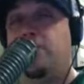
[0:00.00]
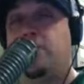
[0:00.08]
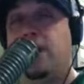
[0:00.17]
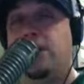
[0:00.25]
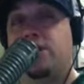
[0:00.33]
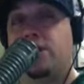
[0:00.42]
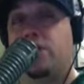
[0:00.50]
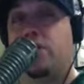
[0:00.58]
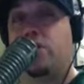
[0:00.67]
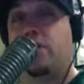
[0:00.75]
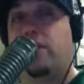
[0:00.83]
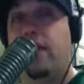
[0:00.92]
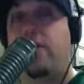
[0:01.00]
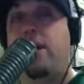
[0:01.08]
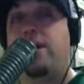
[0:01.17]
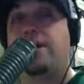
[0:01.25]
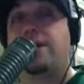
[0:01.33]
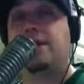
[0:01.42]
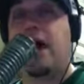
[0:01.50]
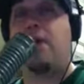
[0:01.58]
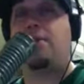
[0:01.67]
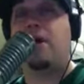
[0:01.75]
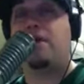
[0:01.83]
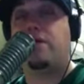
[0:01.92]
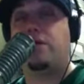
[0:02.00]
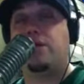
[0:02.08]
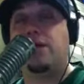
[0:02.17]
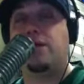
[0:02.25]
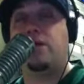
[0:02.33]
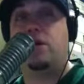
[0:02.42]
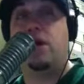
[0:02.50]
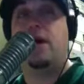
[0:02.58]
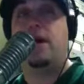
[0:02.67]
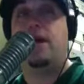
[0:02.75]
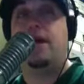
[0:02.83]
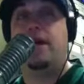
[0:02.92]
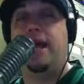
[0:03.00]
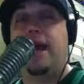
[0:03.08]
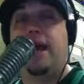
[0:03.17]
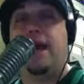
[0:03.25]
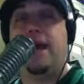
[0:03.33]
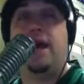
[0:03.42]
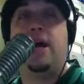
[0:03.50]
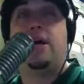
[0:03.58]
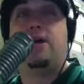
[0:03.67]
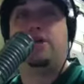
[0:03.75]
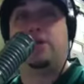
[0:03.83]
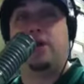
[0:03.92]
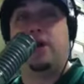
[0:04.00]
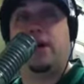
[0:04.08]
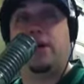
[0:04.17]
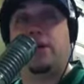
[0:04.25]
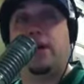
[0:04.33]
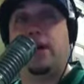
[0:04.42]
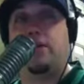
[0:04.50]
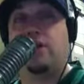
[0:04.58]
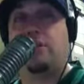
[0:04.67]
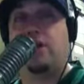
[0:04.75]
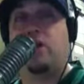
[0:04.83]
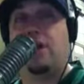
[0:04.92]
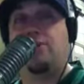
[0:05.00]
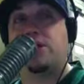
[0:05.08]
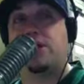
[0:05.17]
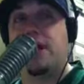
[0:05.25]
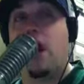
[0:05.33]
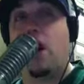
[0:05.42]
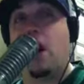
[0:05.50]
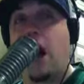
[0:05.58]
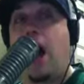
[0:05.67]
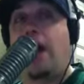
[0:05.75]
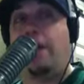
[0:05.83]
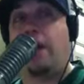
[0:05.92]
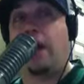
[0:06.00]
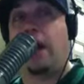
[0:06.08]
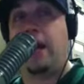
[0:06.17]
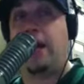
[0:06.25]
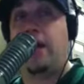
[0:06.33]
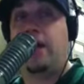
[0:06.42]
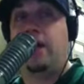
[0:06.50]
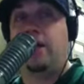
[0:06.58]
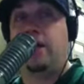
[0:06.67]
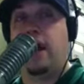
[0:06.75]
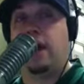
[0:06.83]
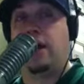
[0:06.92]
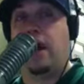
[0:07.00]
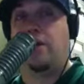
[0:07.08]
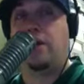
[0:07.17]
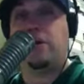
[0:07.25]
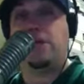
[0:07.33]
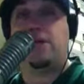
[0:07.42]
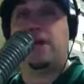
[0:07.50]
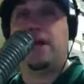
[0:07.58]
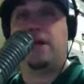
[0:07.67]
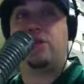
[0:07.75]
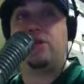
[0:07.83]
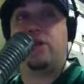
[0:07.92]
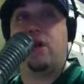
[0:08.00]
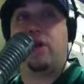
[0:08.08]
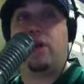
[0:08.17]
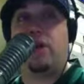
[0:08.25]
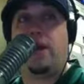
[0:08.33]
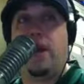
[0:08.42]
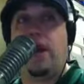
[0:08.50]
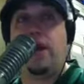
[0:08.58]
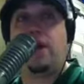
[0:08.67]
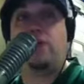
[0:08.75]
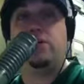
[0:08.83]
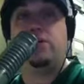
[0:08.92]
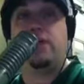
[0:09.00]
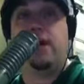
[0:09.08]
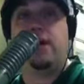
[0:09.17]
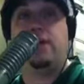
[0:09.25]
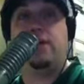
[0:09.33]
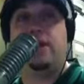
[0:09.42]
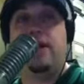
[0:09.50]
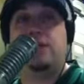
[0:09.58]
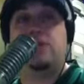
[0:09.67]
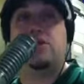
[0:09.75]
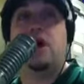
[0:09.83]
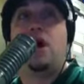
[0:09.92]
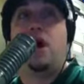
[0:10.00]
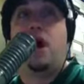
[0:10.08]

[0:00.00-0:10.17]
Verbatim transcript: which has the joke of the day right at the top every single day. So uh, check it out, WMCRonline.com. Here's today's joke of the day. It goes like this